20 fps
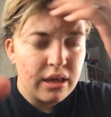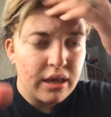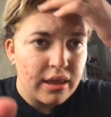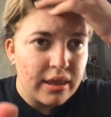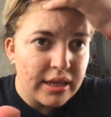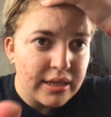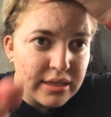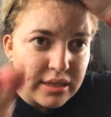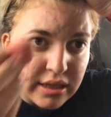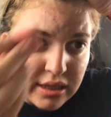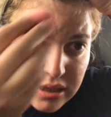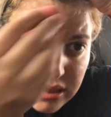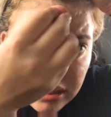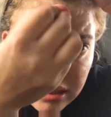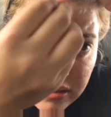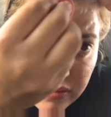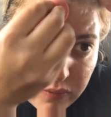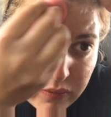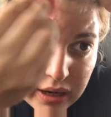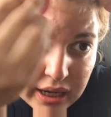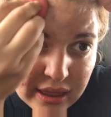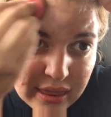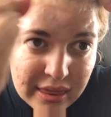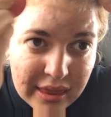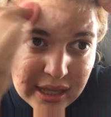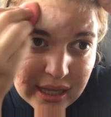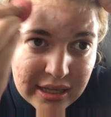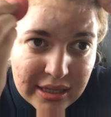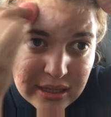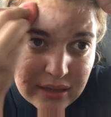And this is with
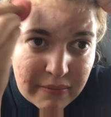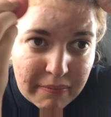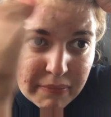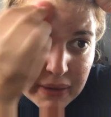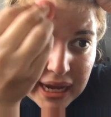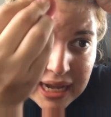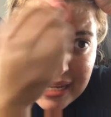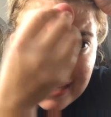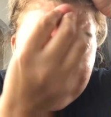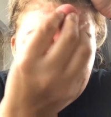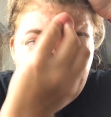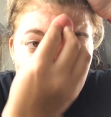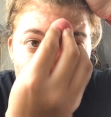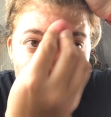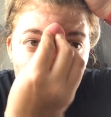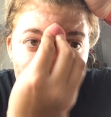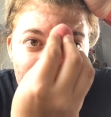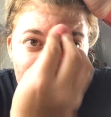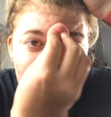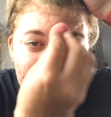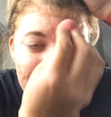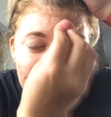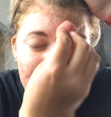this by itself.